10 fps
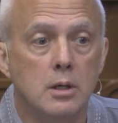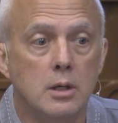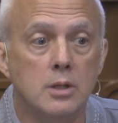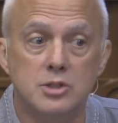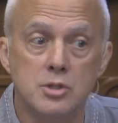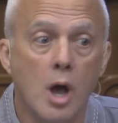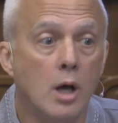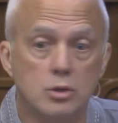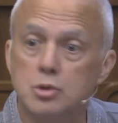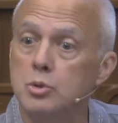it's
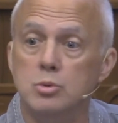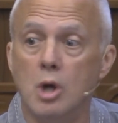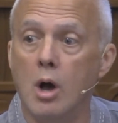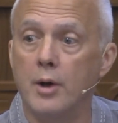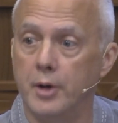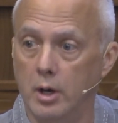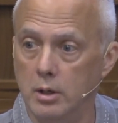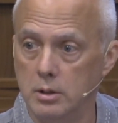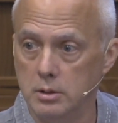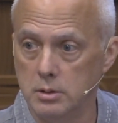not true dana.
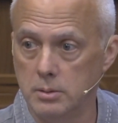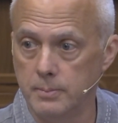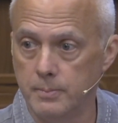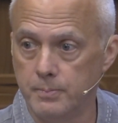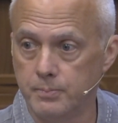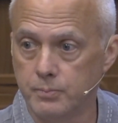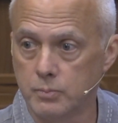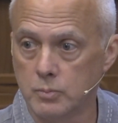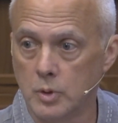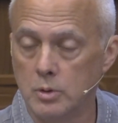
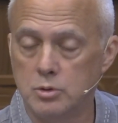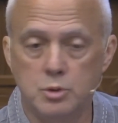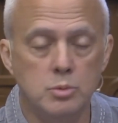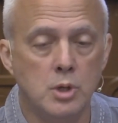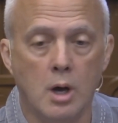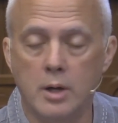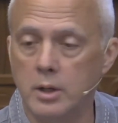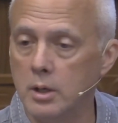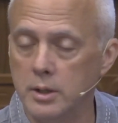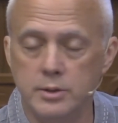True
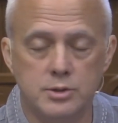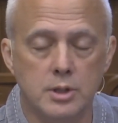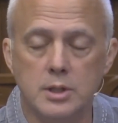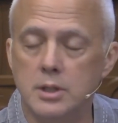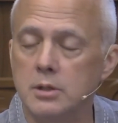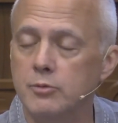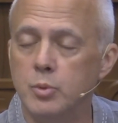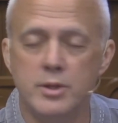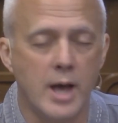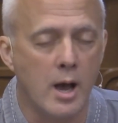dana is to give
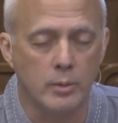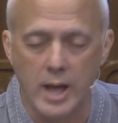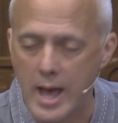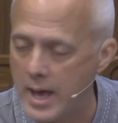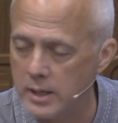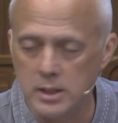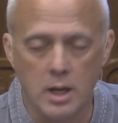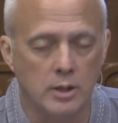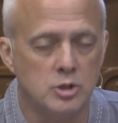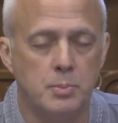without any
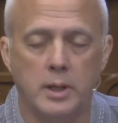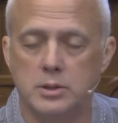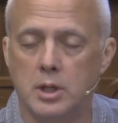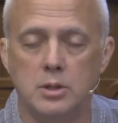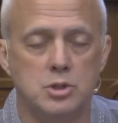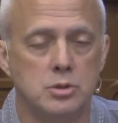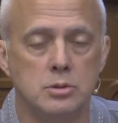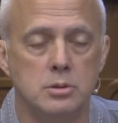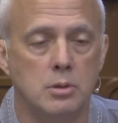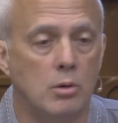
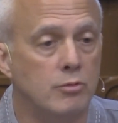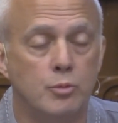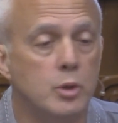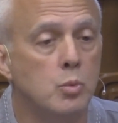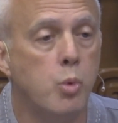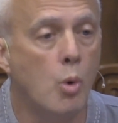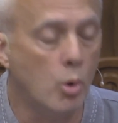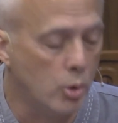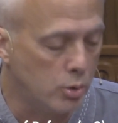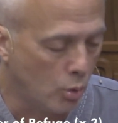expectation of
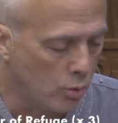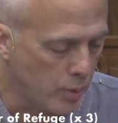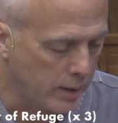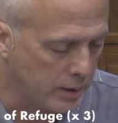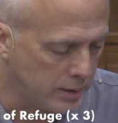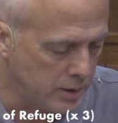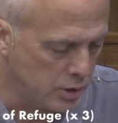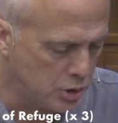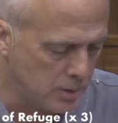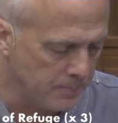reward or
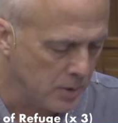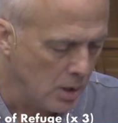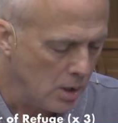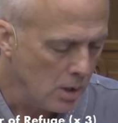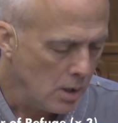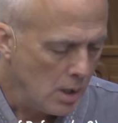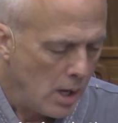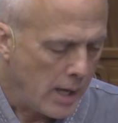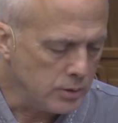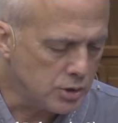recognition.
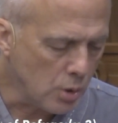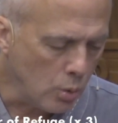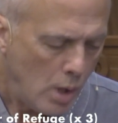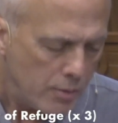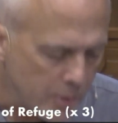And so there